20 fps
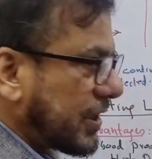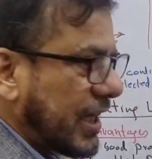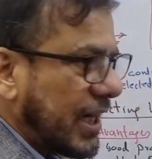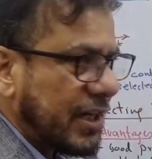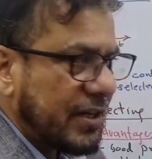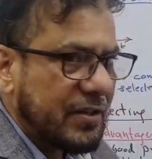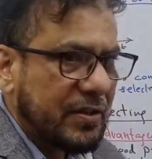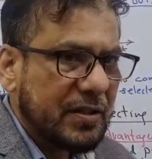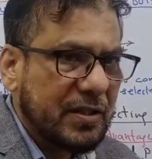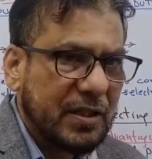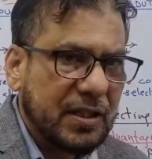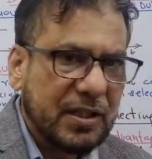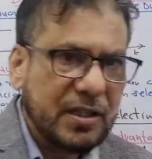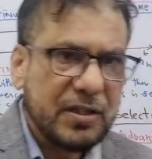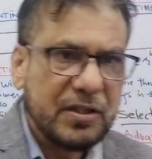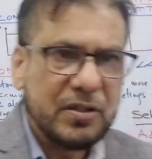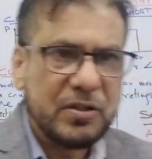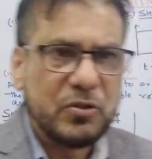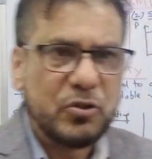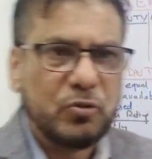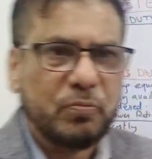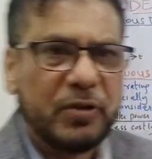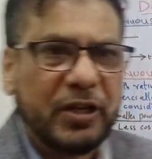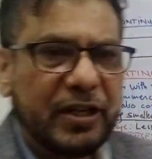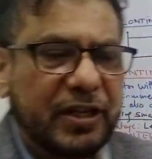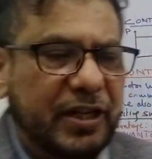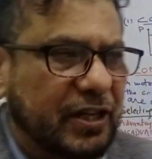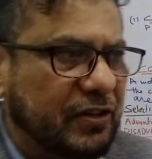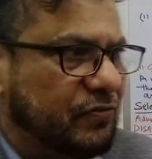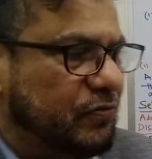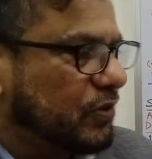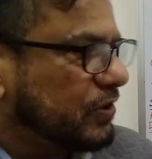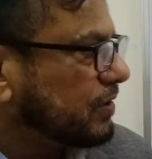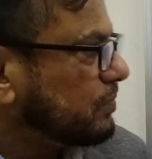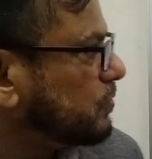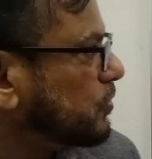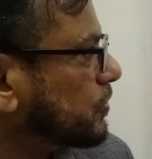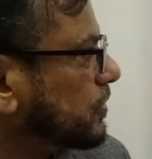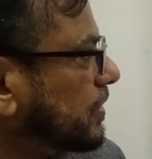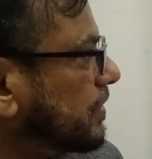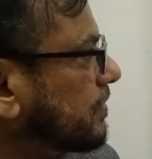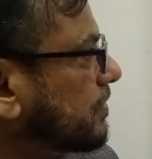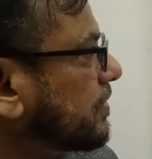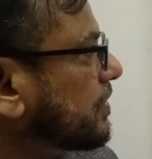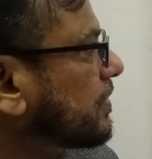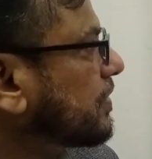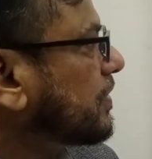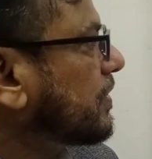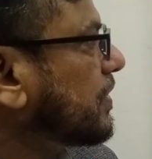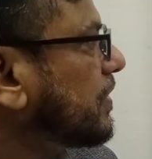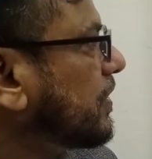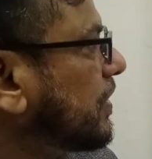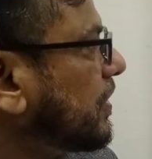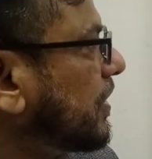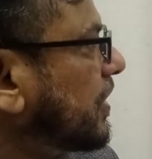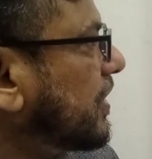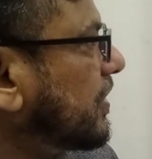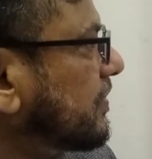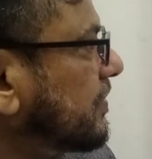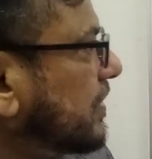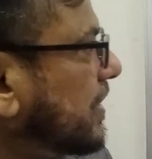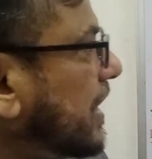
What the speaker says: that you may get for the motor is